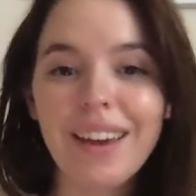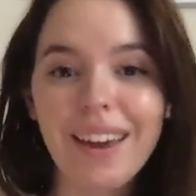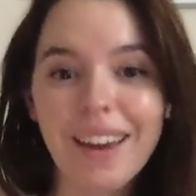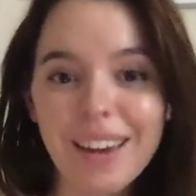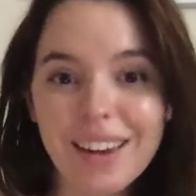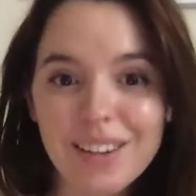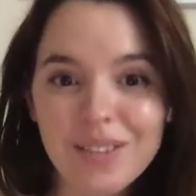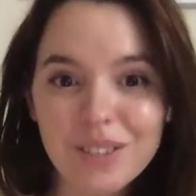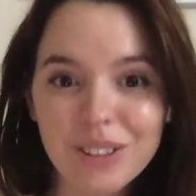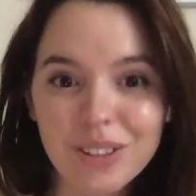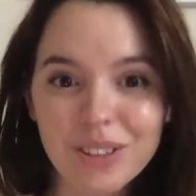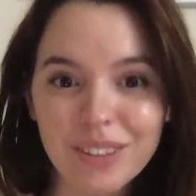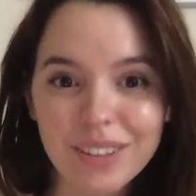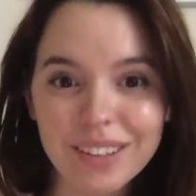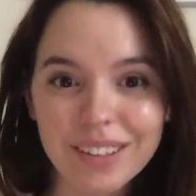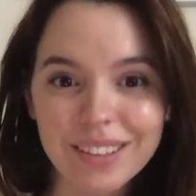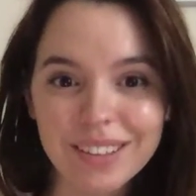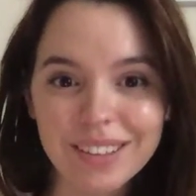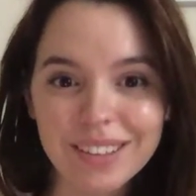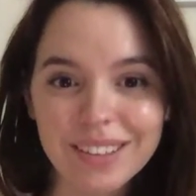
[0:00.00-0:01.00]
Hey
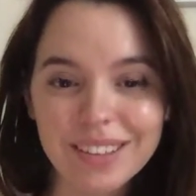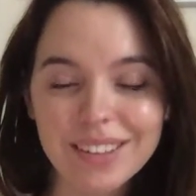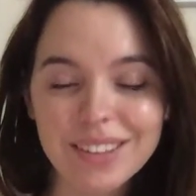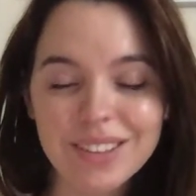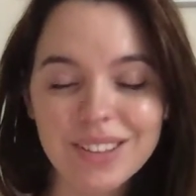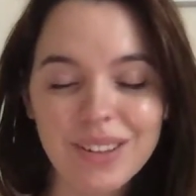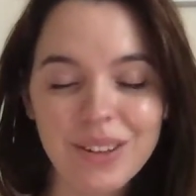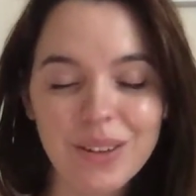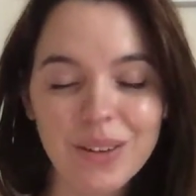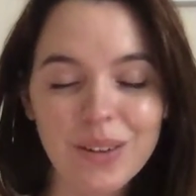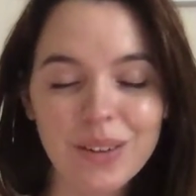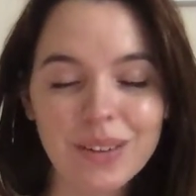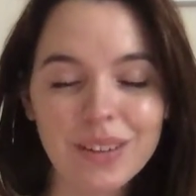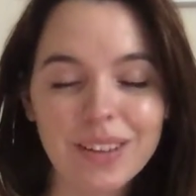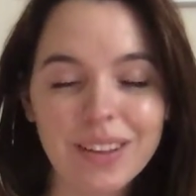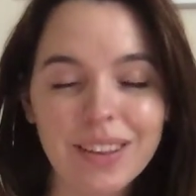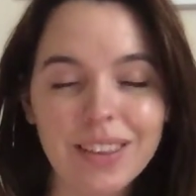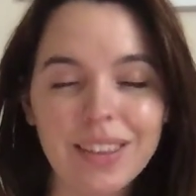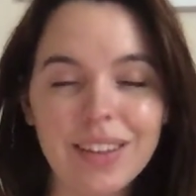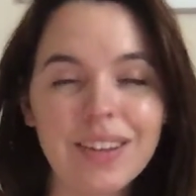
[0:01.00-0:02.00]
everyone.
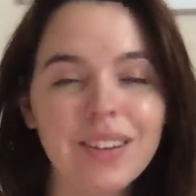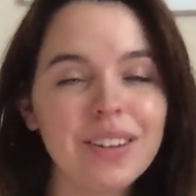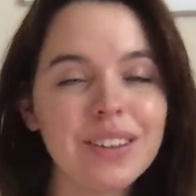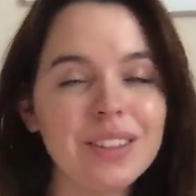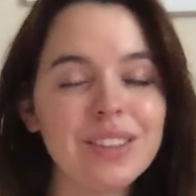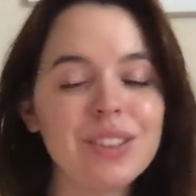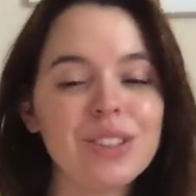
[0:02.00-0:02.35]
So there are